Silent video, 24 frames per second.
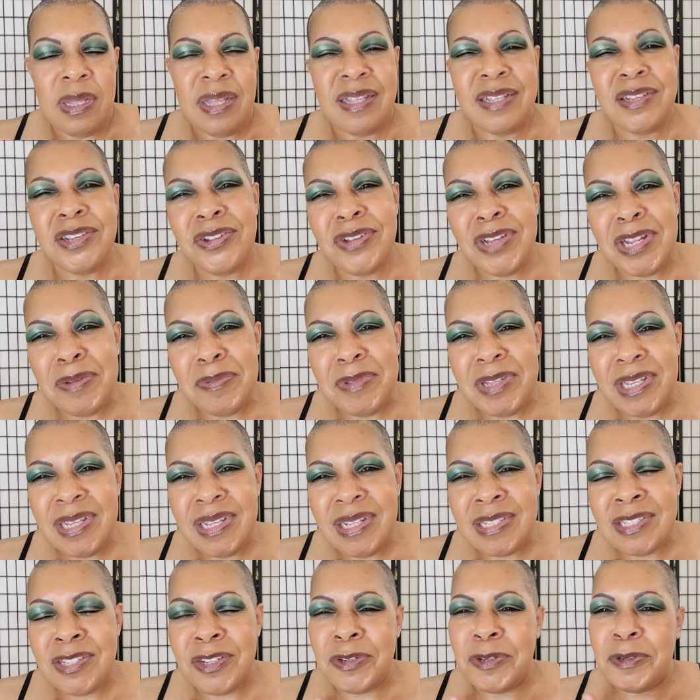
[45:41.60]
You know what I
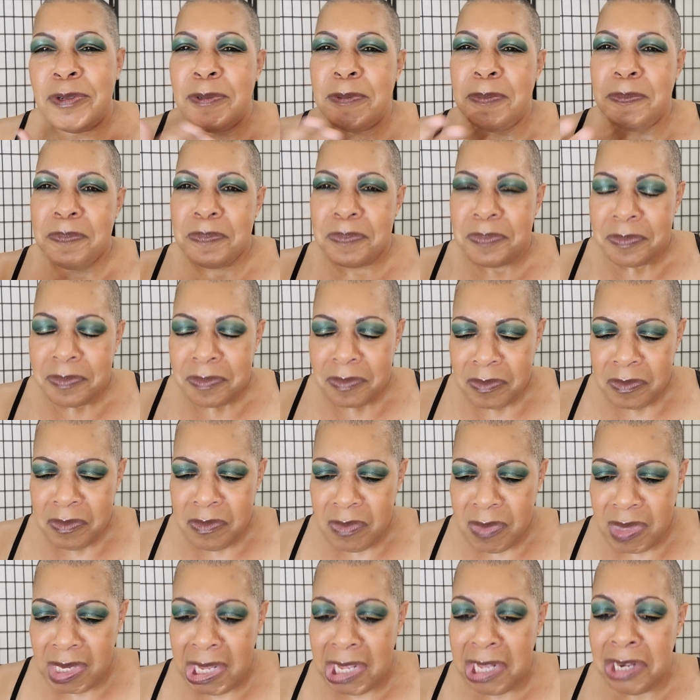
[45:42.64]
mean? So
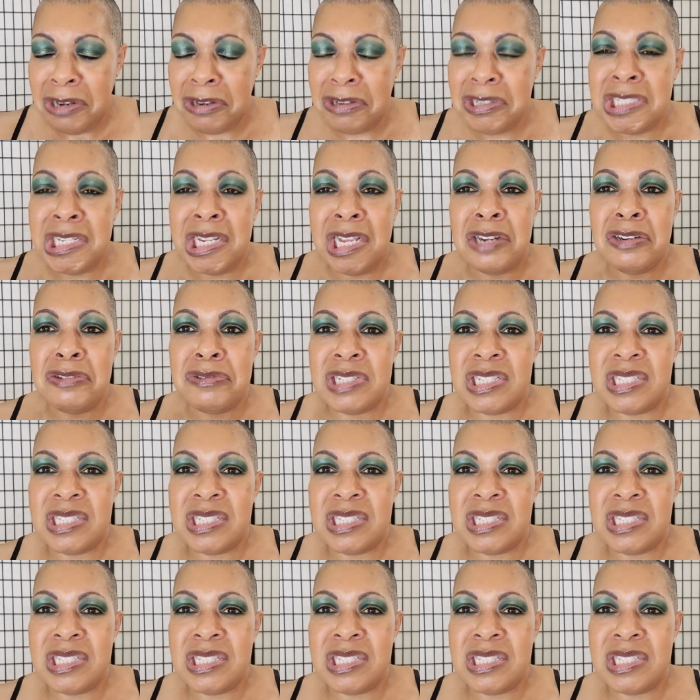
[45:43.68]
and her channel